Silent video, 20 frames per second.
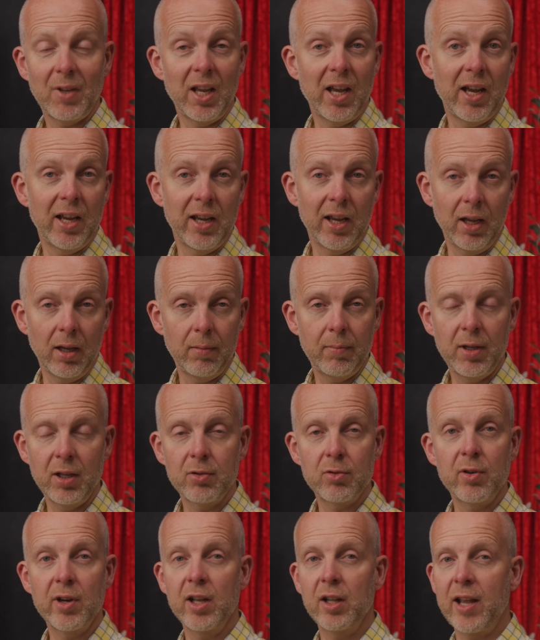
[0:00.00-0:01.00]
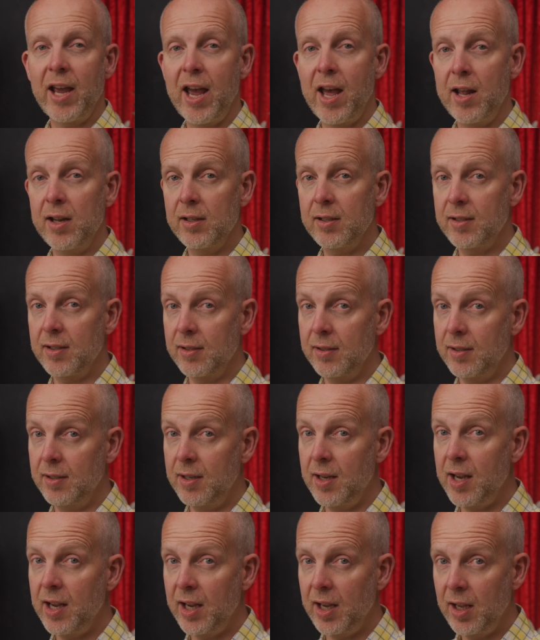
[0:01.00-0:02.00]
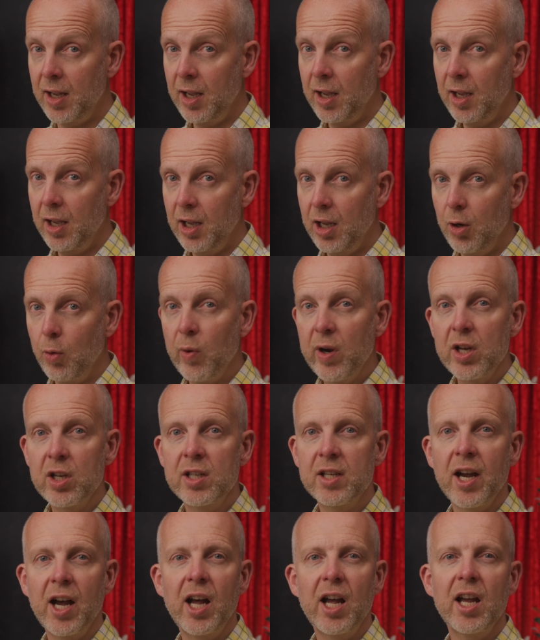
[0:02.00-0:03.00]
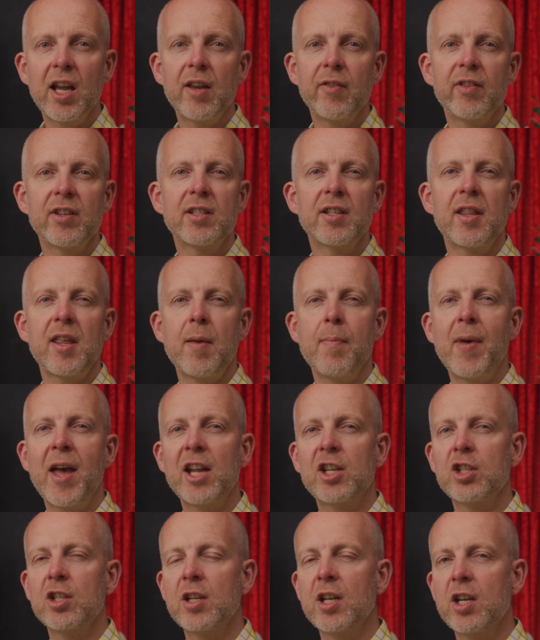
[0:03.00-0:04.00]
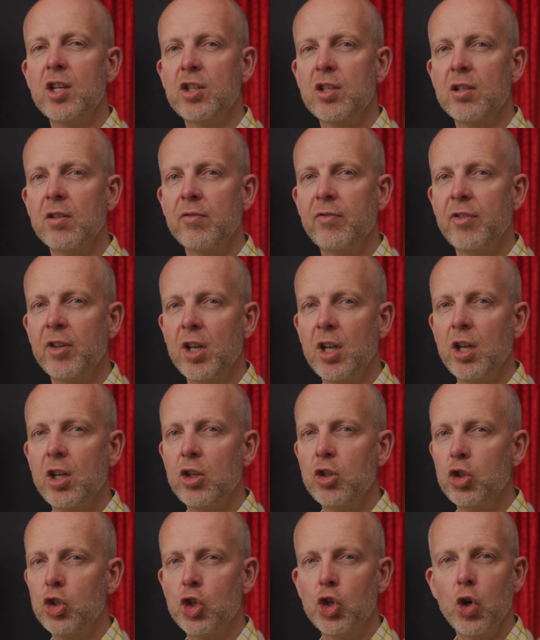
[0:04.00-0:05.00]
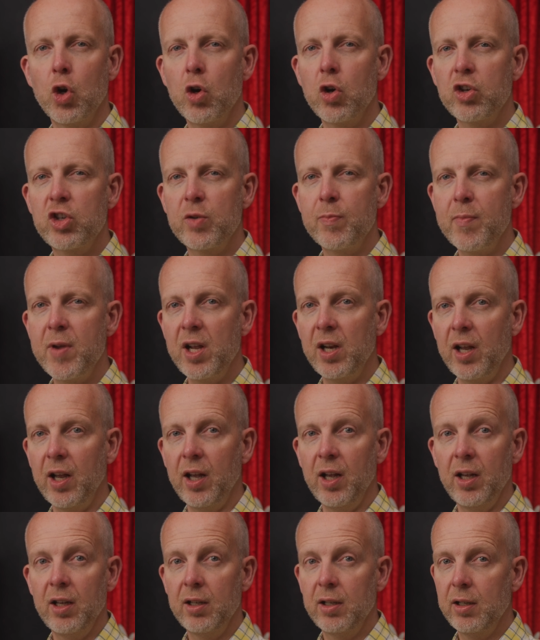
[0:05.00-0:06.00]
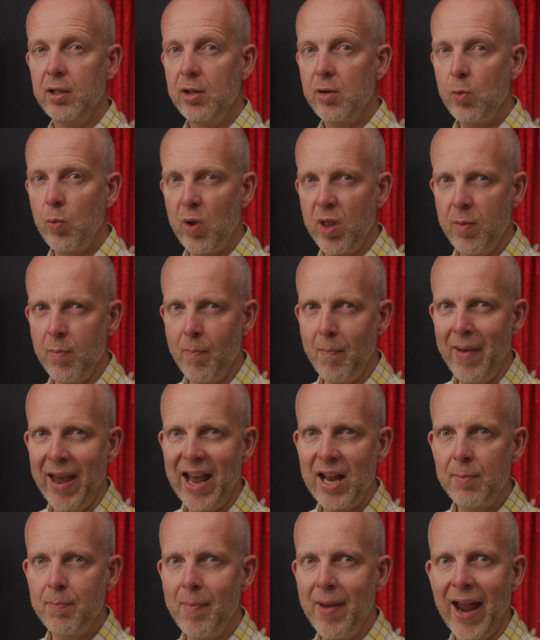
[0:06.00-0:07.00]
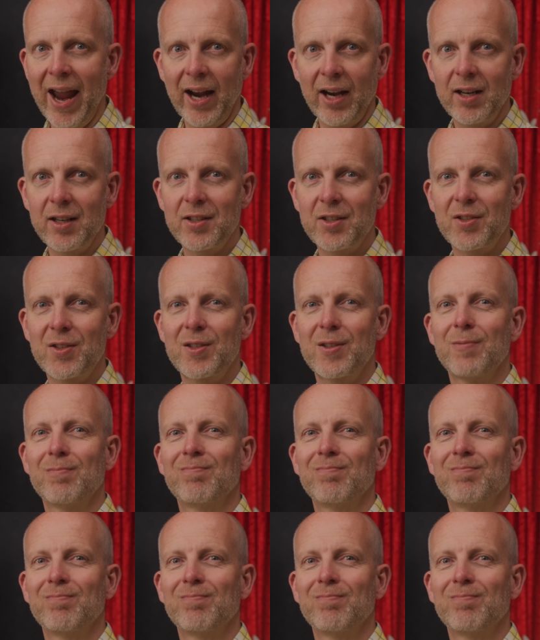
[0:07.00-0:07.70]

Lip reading: I am Israel Hands, and today we dive into the imagination of George Miller with Mad Max.